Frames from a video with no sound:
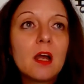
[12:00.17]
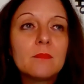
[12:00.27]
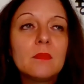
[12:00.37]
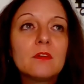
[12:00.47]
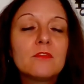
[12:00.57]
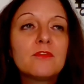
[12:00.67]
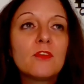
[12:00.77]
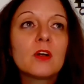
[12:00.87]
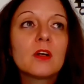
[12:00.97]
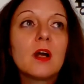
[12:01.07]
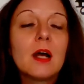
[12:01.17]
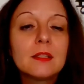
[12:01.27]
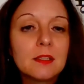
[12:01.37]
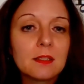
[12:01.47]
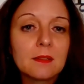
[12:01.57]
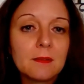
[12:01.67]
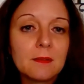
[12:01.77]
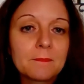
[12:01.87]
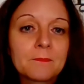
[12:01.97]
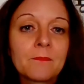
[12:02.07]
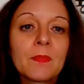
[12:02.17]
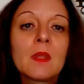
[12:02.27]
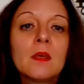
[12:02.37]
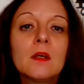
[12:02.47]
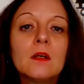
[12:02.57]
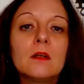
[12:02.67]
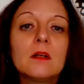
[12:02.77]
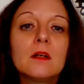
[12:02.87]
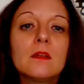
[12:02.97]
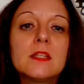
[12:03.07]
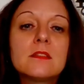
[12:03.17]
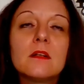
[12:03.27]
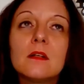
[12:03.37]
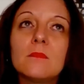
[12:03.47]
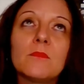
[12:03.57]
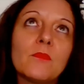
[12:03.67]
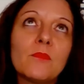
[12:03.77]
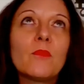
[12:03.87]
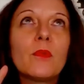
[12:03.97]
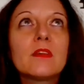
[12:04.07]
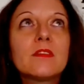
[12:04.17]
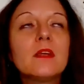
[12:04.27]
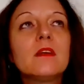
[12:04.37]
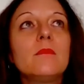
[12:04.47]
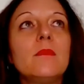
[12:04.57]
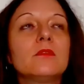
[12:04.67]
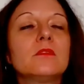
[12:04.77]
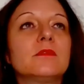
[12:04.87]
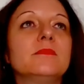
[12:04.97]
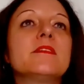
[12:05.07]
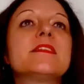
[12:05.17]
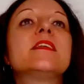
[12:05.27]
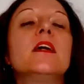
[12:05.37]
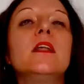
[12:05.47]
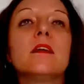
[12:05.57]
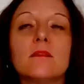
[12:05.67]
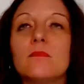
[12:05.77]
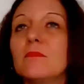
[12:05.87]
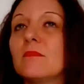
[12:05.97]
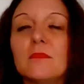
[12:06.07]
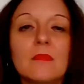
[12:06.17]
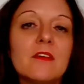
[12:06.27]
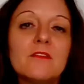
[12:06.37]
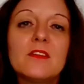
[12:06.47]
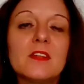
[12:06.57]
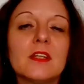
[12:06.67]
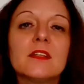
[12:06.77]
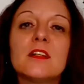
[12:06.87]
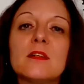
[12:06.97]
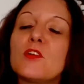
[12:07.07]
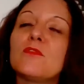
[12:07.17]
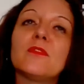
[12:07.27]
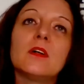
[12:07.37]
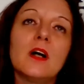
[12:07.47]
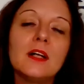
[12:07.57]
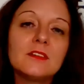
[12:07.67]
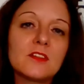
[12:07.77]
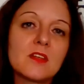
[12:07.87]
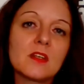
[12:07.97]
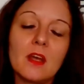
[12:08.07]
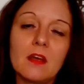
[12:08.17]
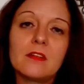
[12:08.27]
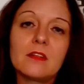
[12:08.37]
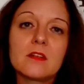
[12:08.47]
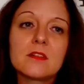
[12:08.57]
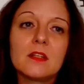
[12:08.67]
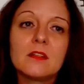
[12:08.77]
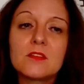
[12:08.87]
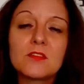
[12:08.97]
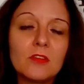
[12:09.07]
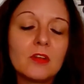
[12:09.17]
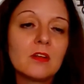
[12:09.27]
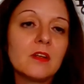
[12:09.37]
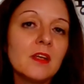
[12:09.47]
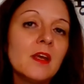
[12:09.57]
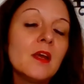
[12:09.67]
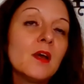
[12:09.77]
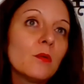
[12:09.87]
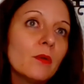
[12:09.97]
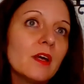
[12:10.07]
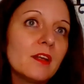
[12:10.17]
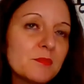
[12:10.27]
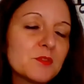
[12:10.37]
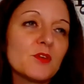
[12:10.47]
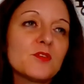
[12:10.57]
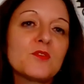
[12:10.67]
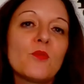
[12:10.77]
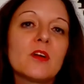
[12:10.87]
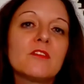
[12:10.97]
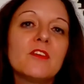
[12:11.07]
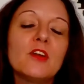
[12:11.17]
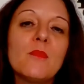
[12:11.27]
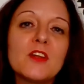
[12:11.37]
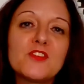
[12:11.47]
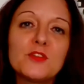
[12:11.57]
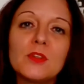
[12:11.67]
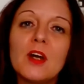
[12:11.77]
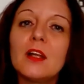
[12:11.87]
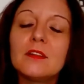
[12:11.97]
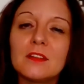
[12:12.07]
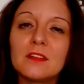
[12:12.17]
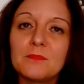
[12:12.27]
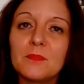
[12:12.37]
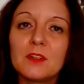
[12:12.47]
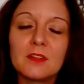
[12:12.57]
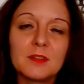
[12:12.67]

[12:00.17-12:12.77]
time for hunting. We think about selling everything in terms of hunters and gatherers. And historically, we at Ipsos were very much into the hunter